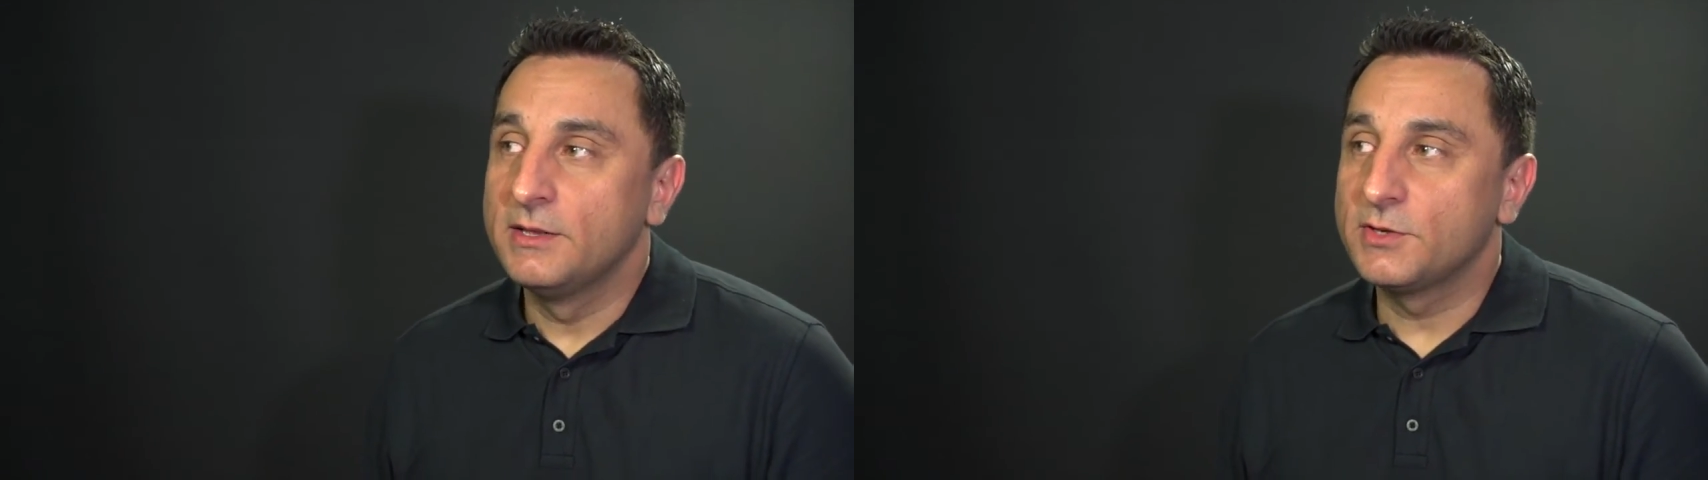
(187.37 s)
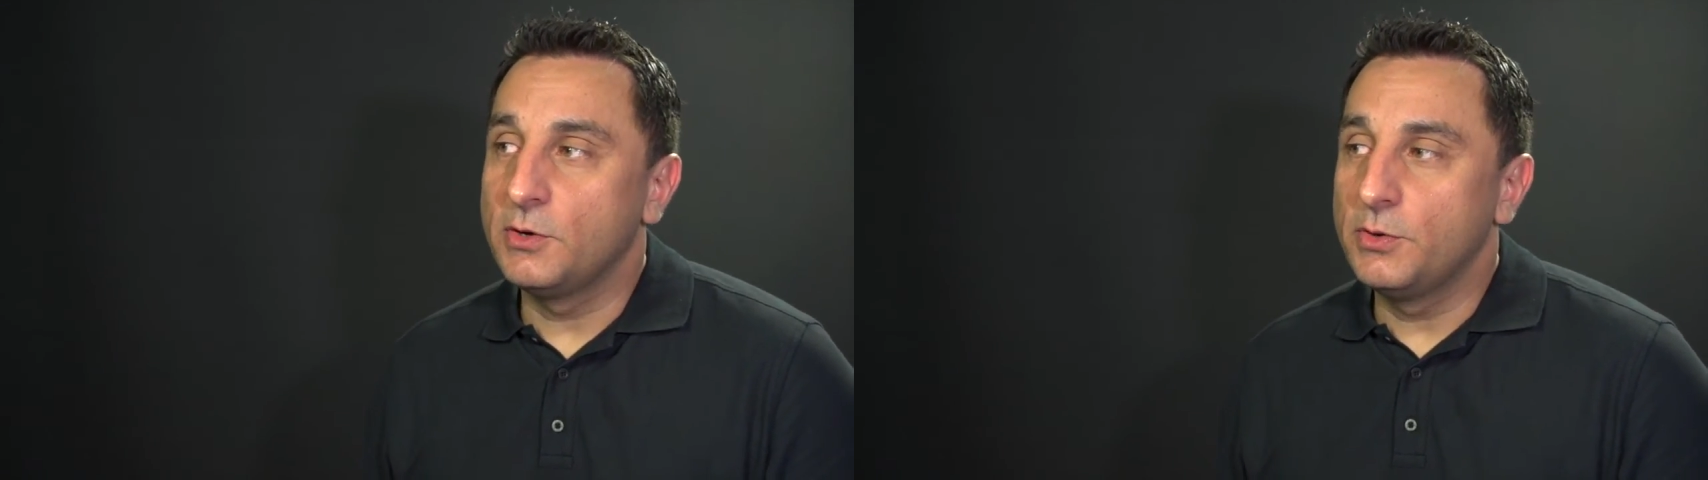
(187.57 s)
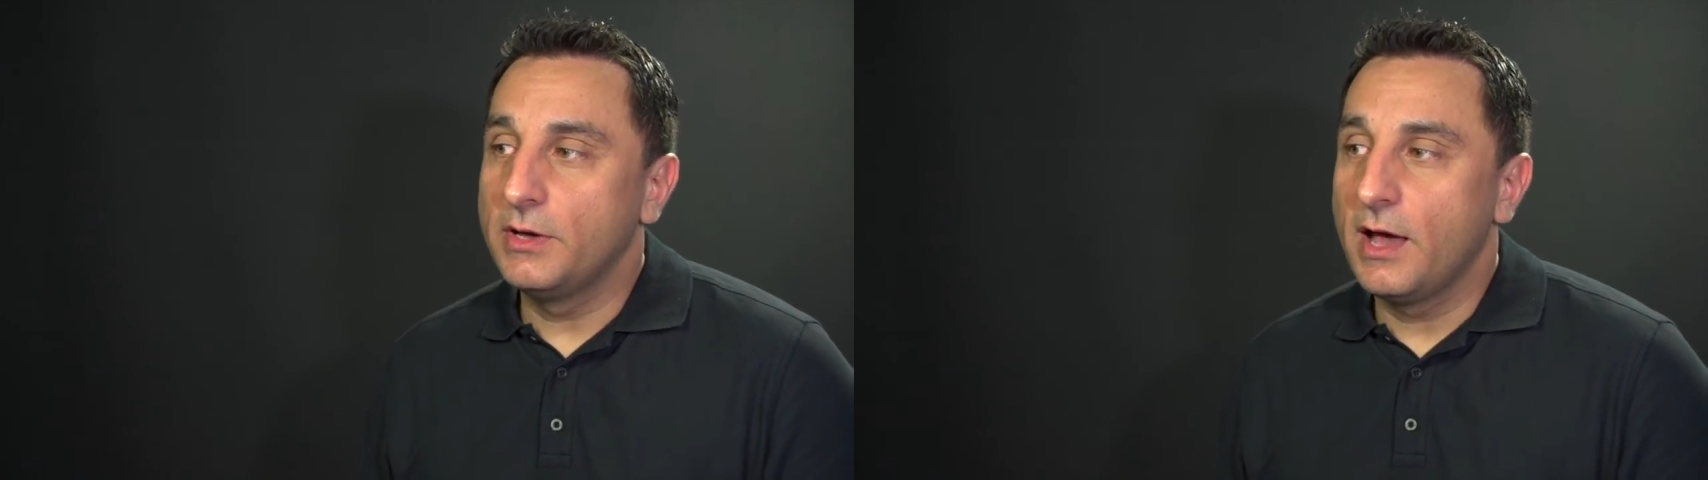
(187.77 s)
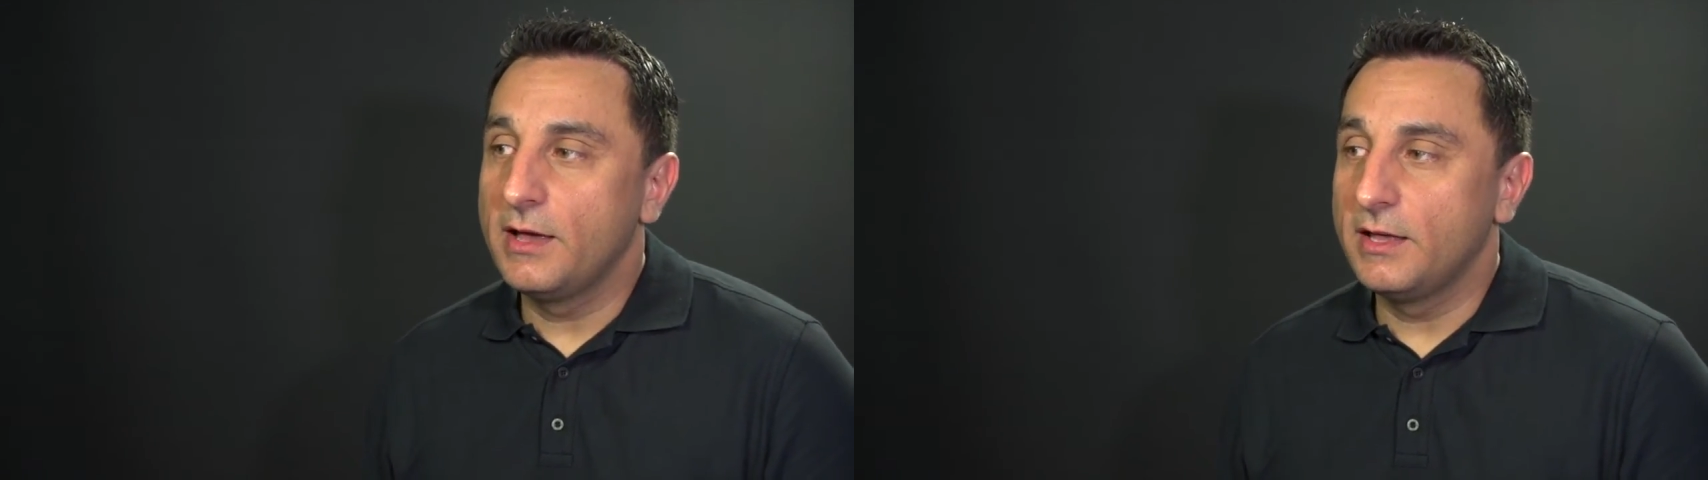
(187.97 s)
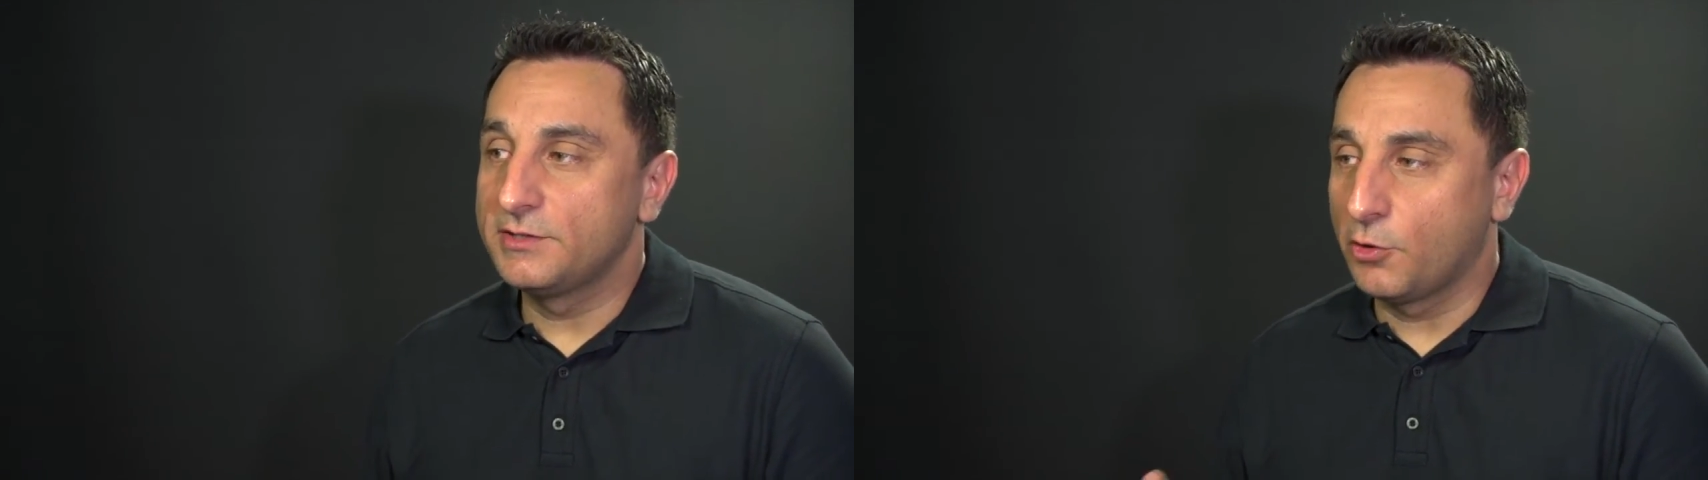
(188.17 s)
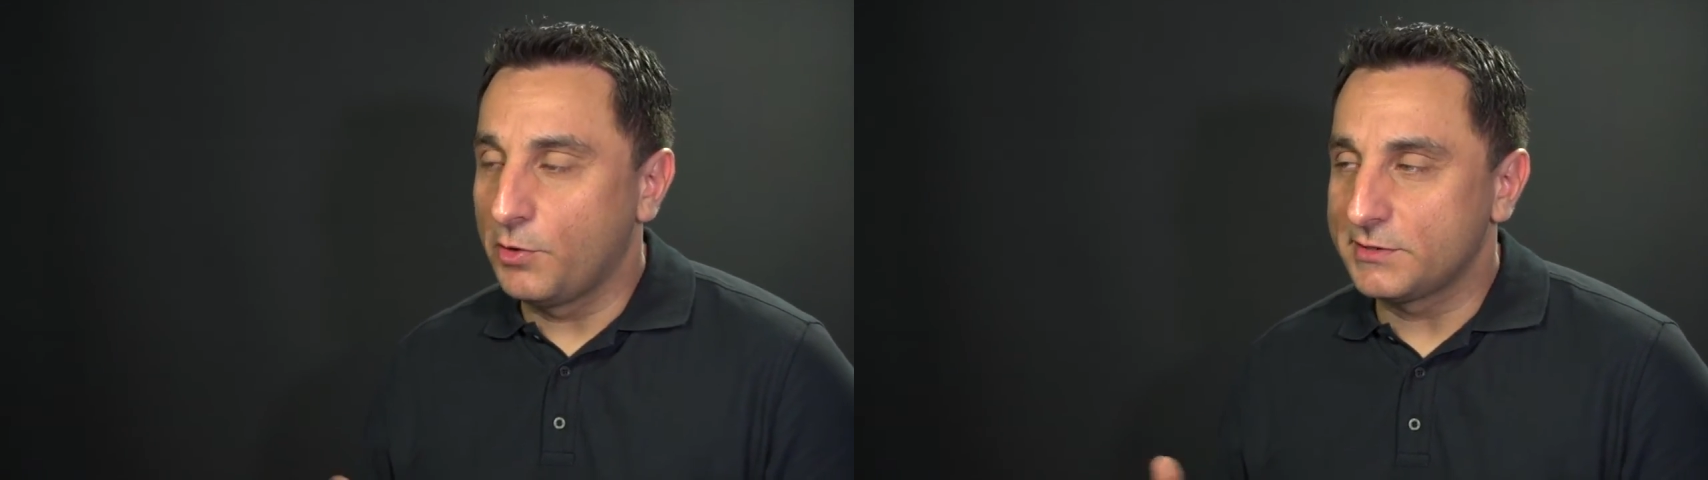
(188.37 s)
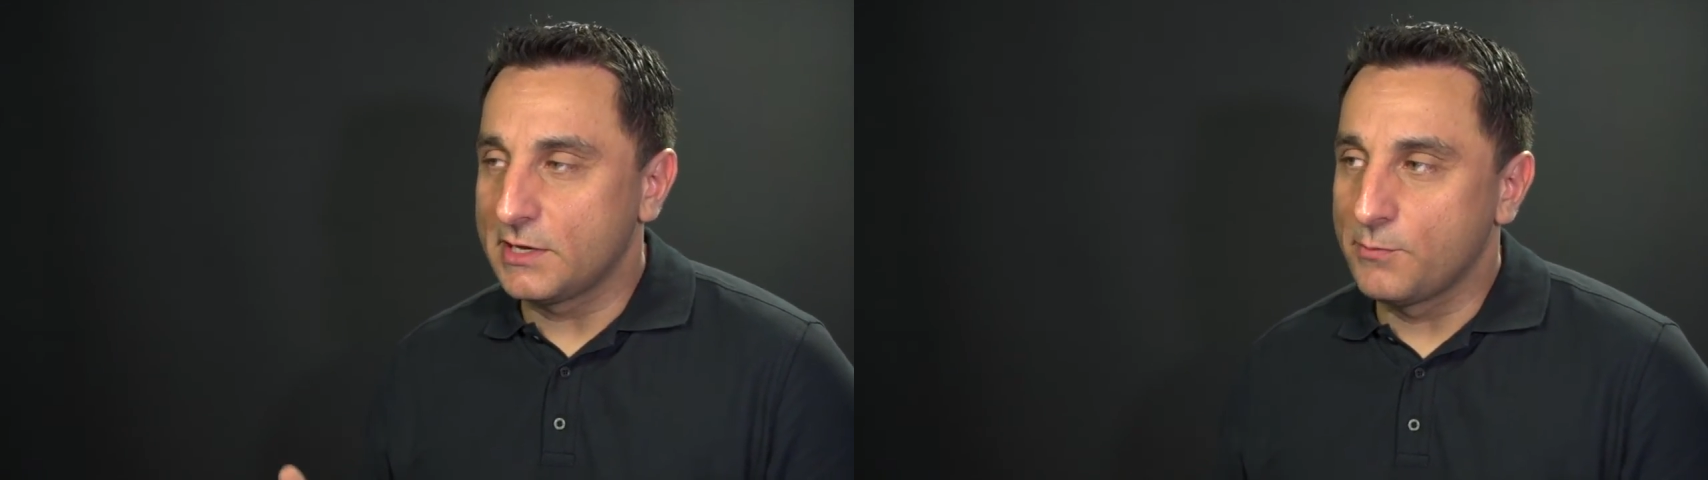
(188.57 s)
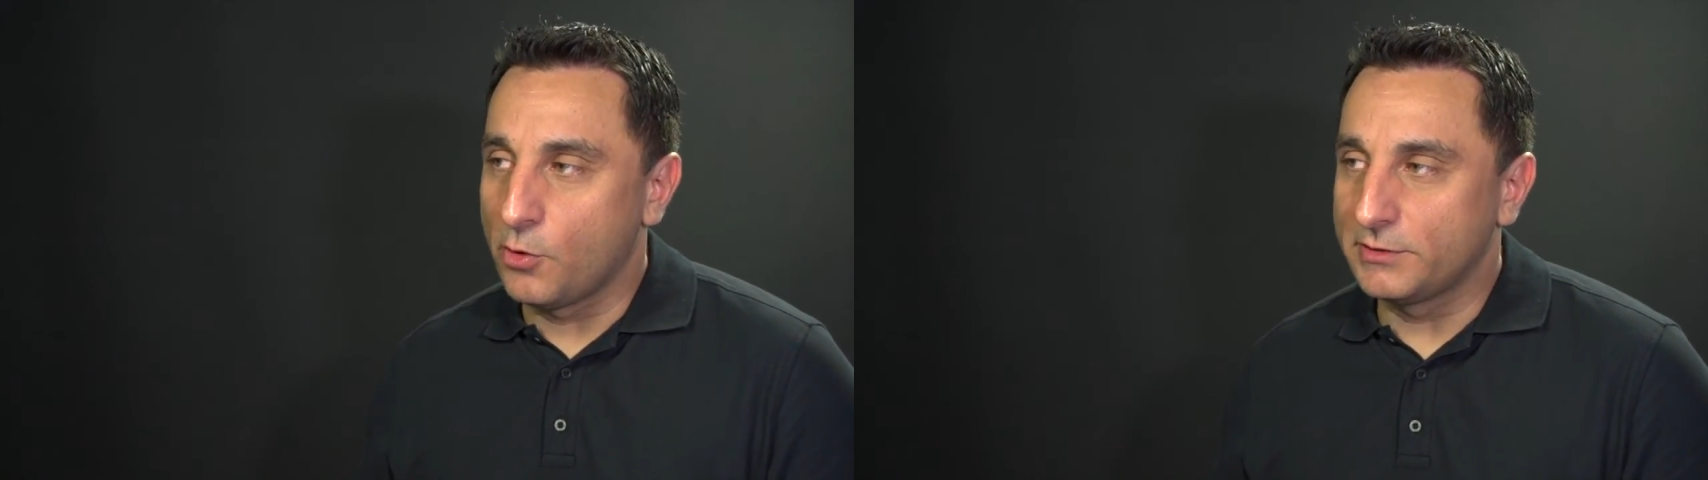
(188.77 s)
So it's
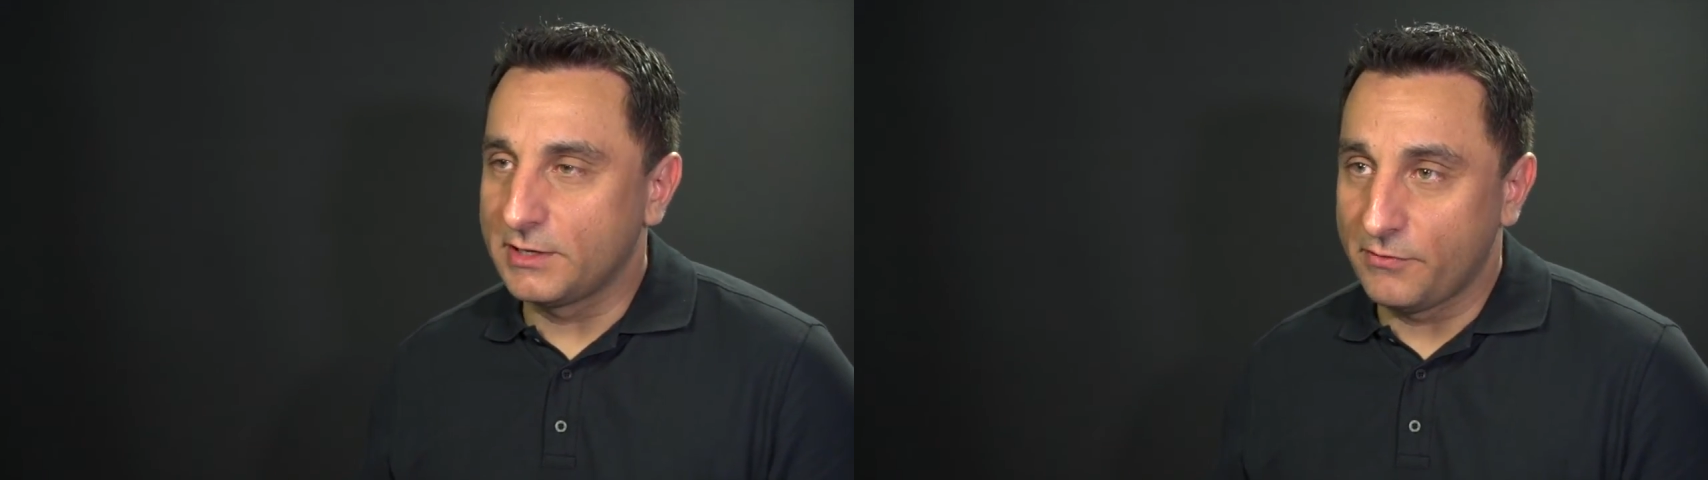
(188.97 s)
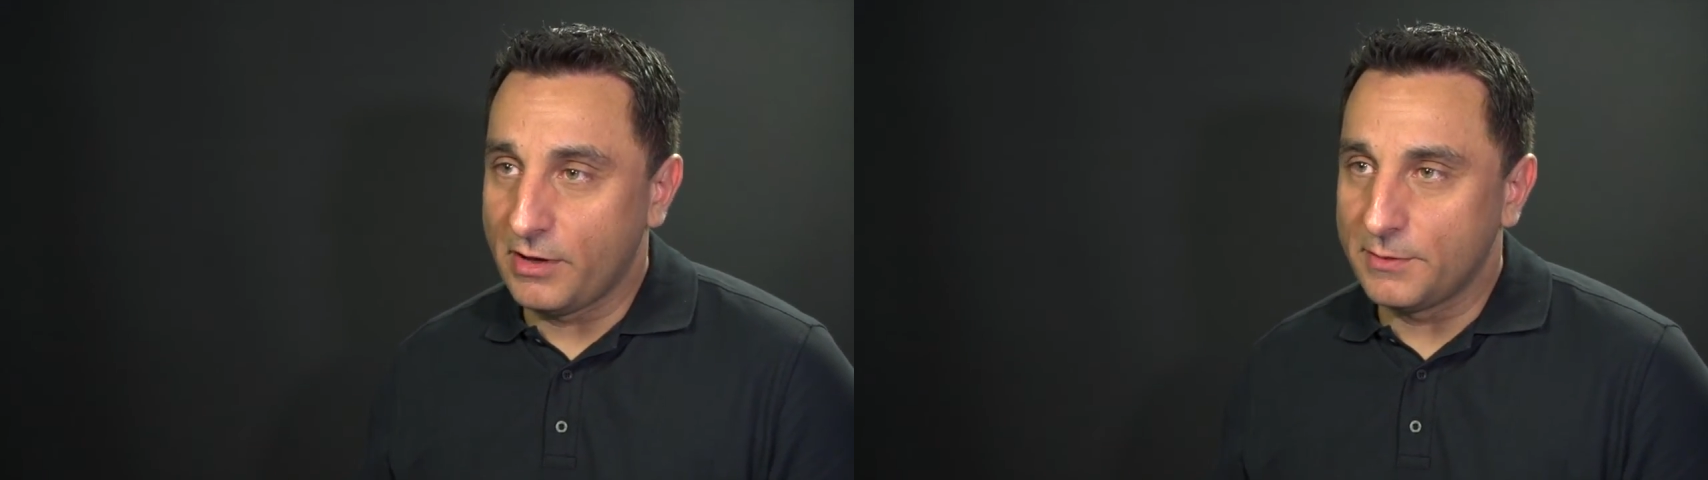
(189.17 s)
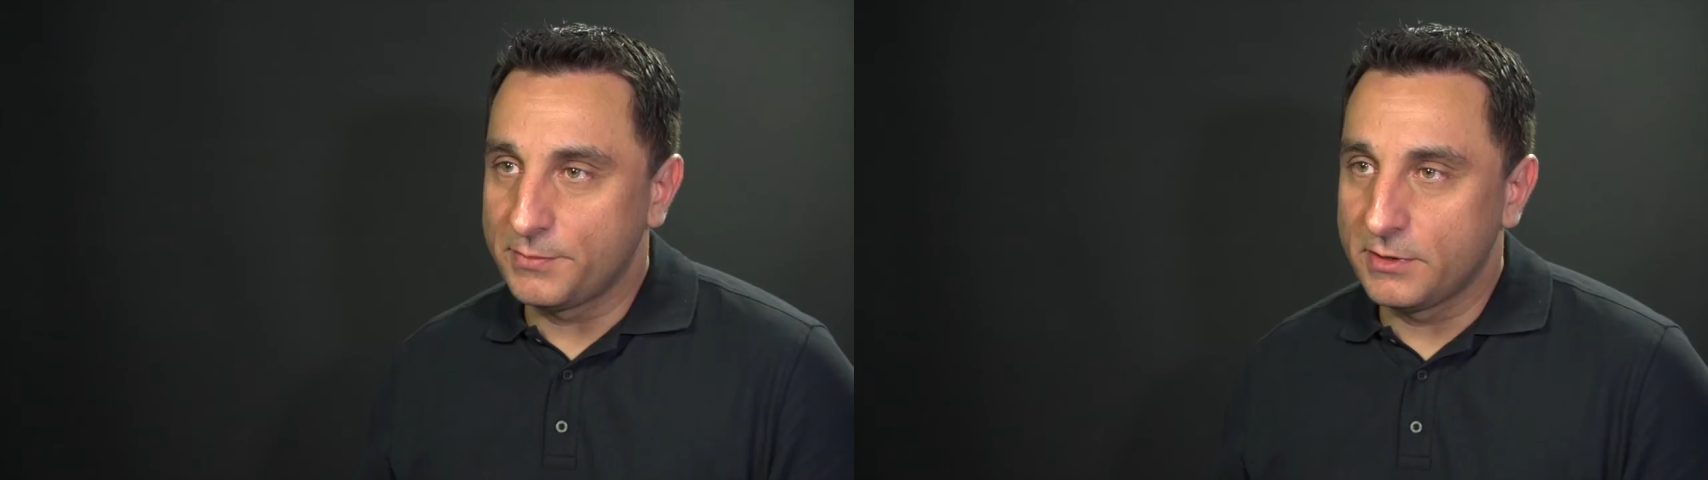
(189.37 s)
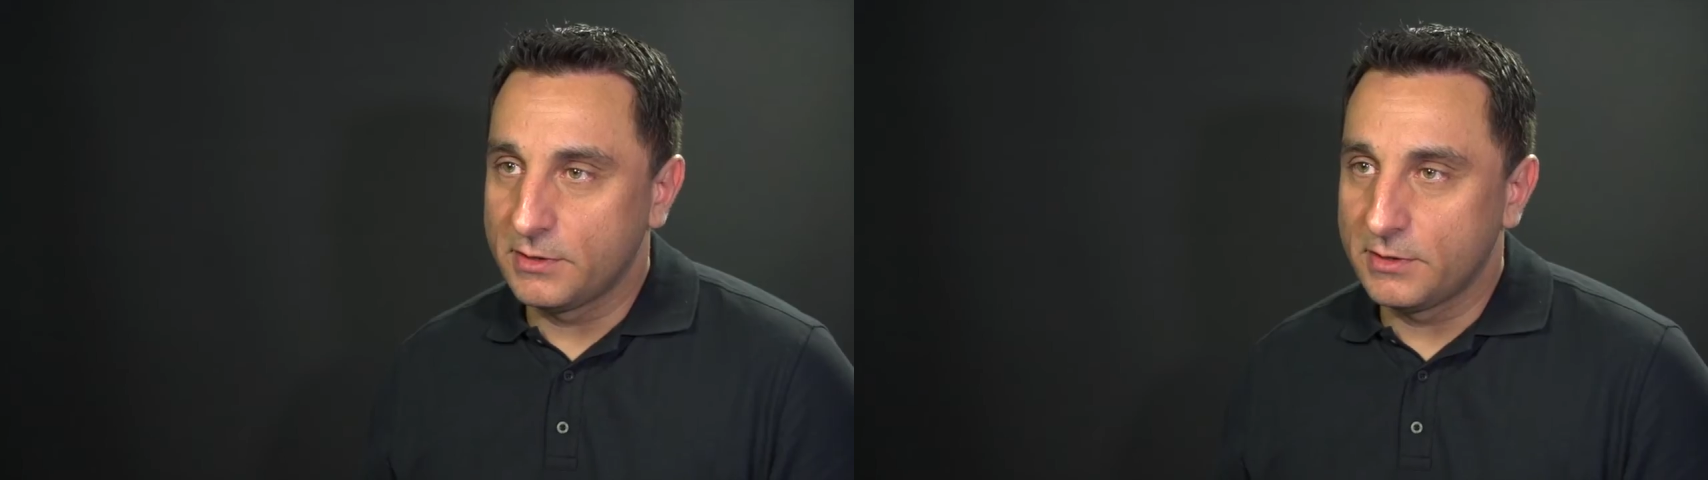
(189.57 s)
increasingly important to develop